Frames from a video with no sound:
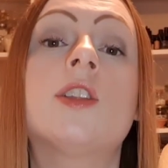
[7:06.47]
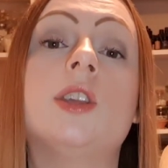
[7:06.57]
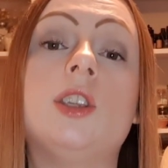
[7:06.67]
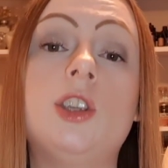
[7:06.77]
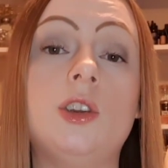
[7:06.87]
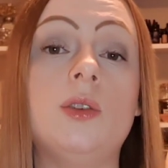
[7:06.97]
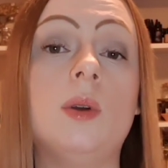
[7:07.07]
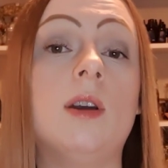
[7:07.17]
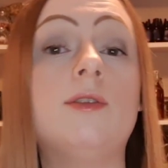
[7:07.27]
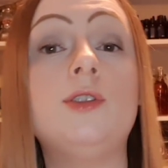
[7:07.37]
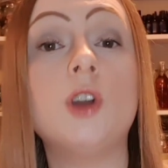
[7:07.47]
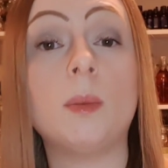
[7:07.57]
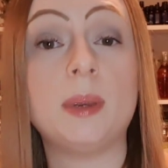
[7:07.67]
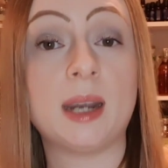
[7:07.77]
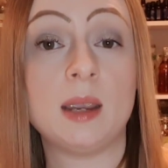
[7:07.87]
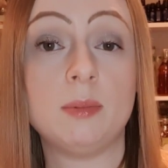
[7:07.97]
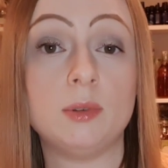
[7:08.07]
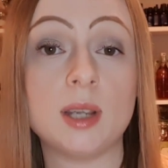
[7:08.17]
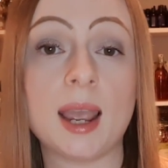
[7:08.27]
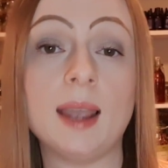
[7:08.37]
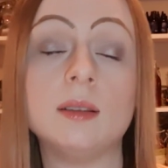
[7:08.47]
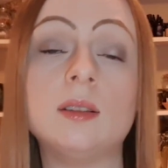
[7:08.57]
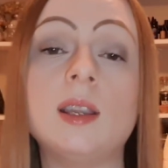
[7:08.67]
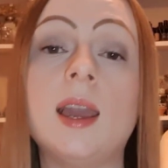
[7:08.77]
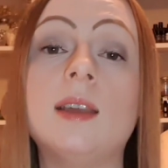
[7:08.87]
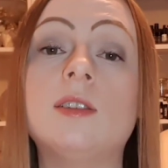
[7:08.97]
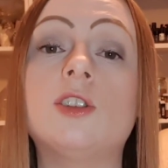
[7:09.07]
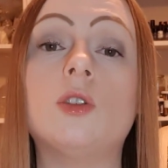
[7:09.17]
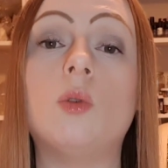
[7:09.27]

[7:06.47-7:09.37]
that you have not been able to access,